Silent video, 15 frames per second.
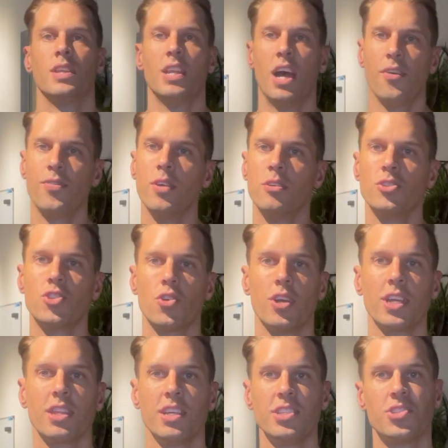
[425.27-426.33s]
Now, if you're
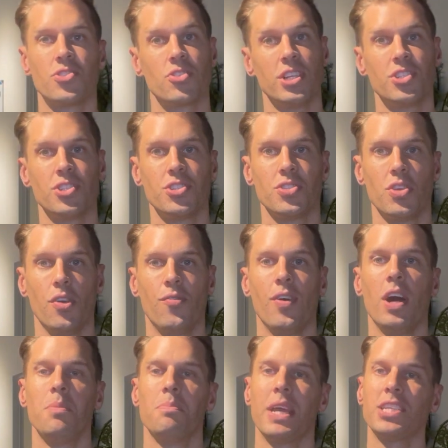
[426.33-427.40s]
enjoying these stretches so
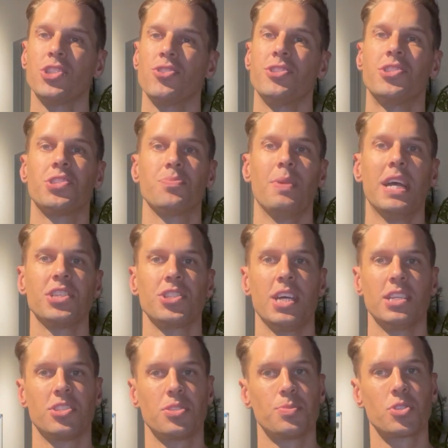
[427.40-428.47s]
far, make sure you smash
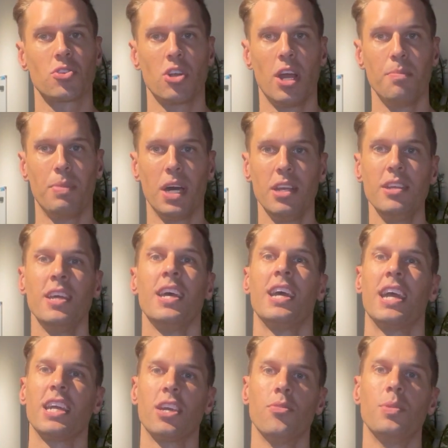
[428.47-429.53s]
that subscribe button
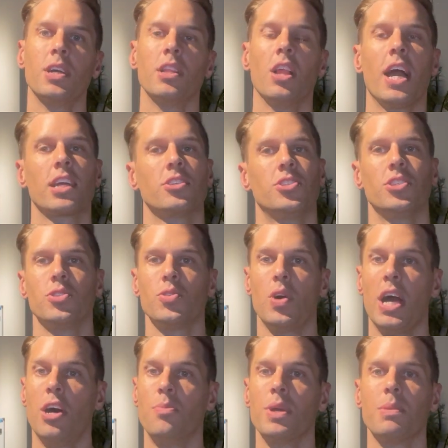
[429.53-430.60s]
and give me a like because this will
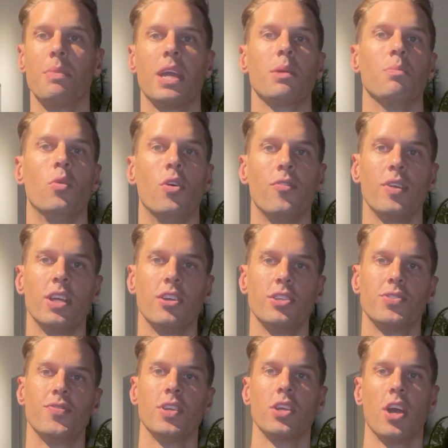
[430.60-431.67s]
help me make more
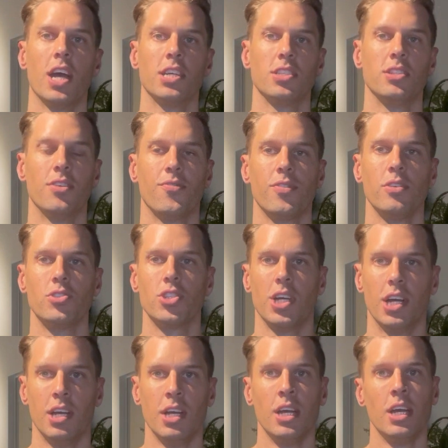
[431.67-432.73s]
videos for you guys in the future.
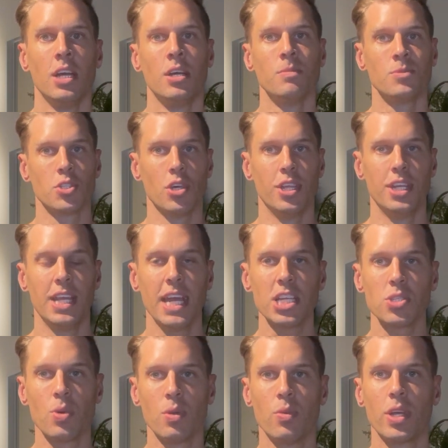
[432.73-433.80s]
So the
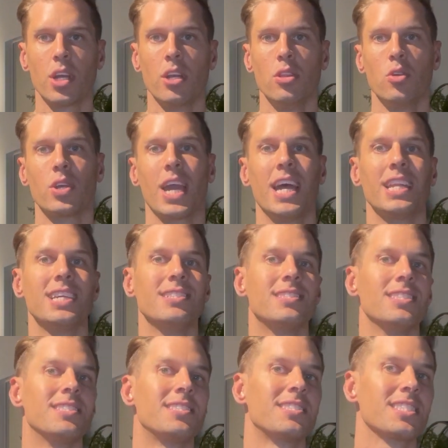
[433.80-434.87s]
next one we're going to look at is
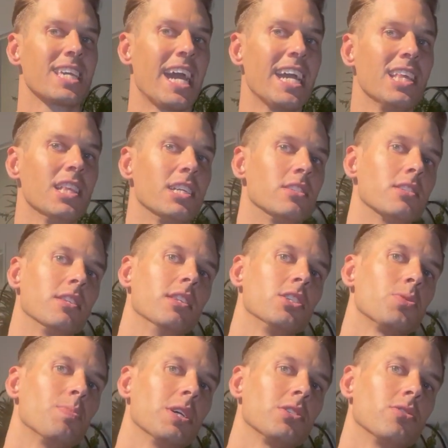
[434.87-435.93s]
the scalenes, and
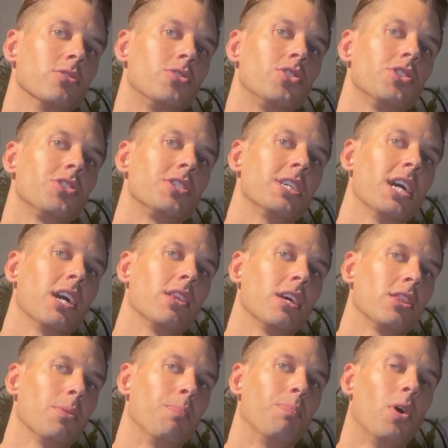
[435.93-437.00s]
this muscle is just down
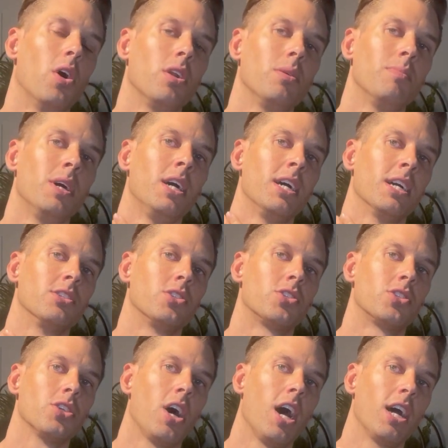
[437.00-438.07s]
at the bottom and
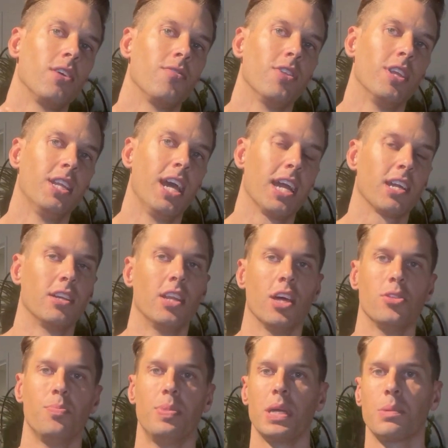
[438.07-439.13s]
side of the neck,
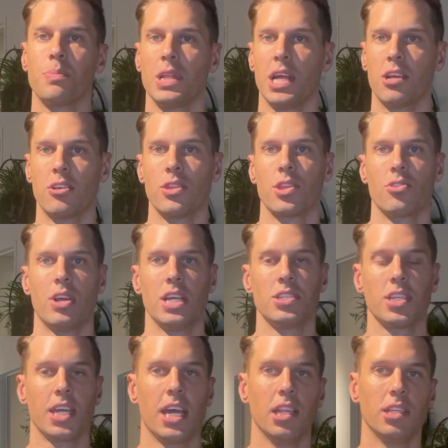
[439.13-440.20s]
another big player in
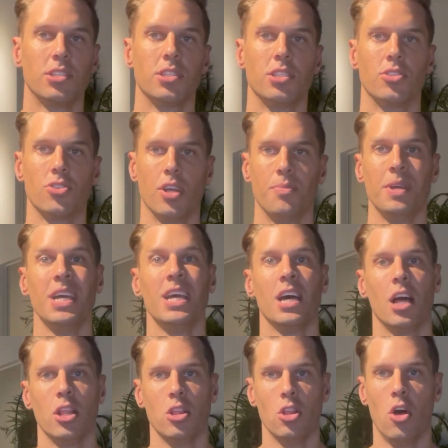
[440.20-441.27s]
thoracic outlet syndrome.
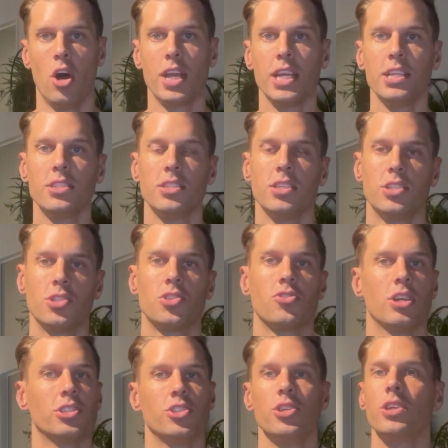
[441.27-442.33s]
A lot easier to
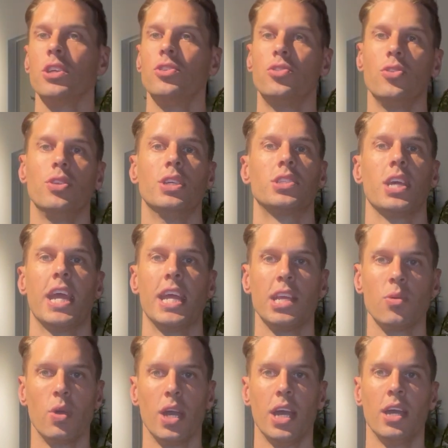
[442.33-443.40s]
stretch and you can do this
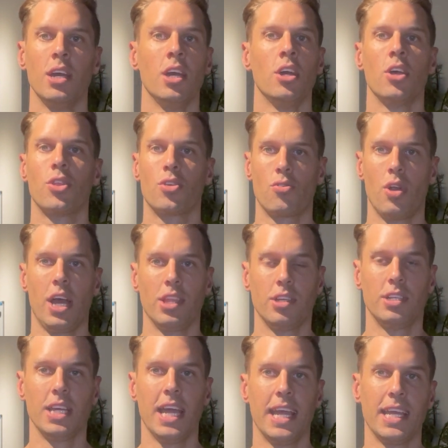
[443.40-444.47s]
anywhere throughout the
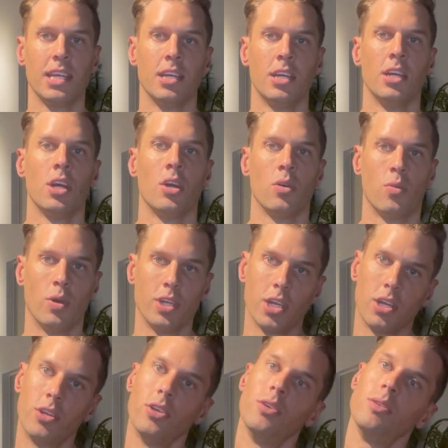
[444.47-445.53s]
day. What
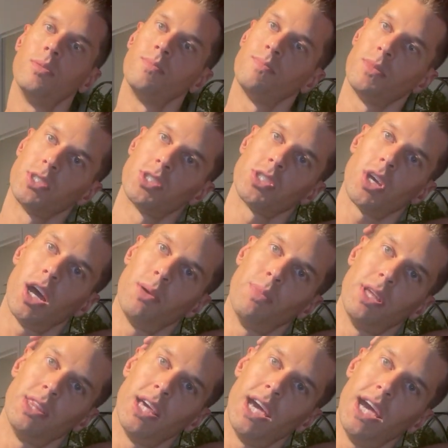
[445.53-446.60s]
you're going to do, side
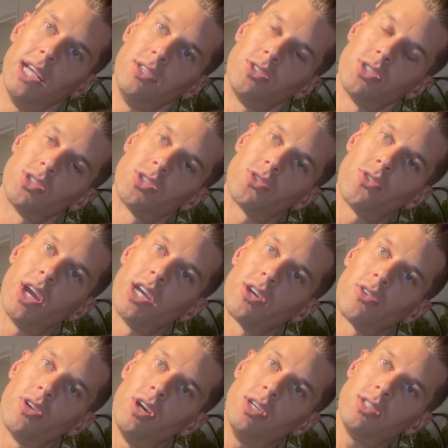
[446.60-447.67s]
bend the head just straight
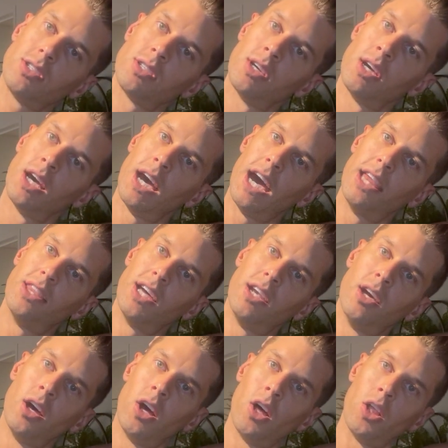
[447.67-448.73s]
across and then
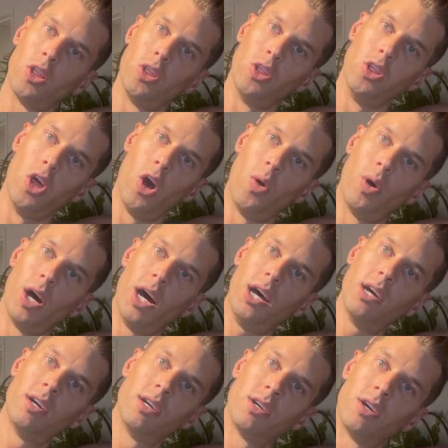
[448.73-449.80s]
lower
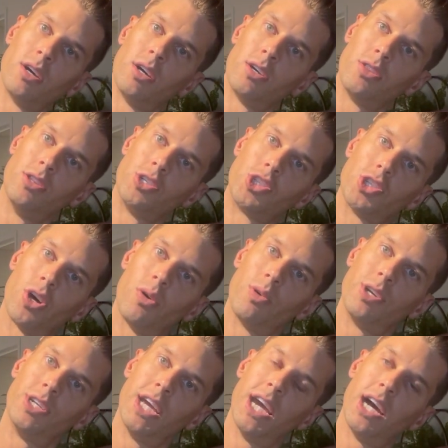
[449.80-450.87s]
the
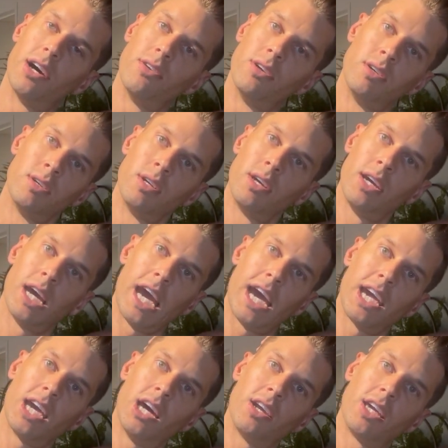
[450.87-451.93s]
shoulder down.
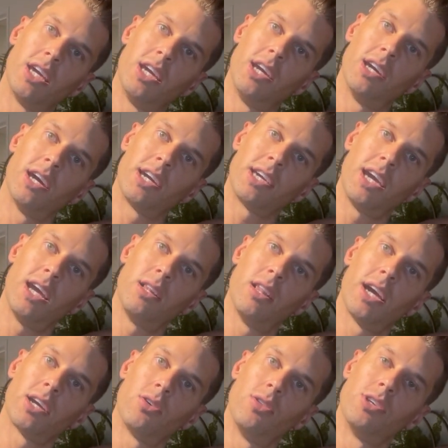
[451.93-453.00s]
Hang out here, again
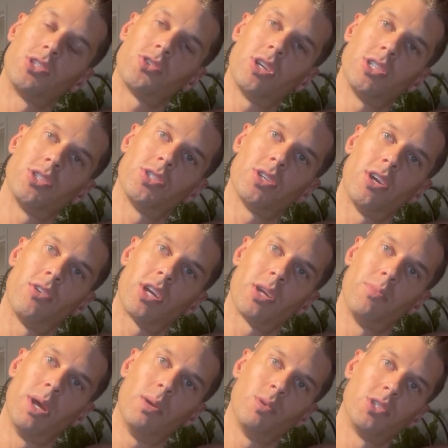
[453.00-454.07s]
like all the stretches I
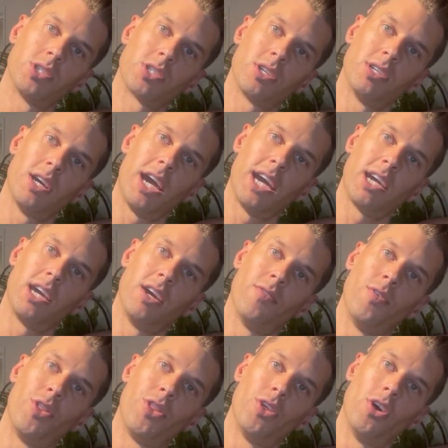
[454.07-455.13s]
recommend, we're just going to hang here
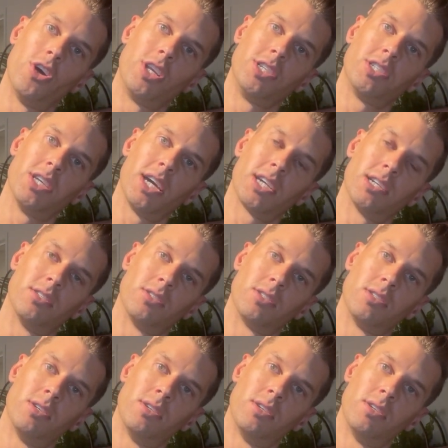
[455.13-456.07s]
for 30 seconds.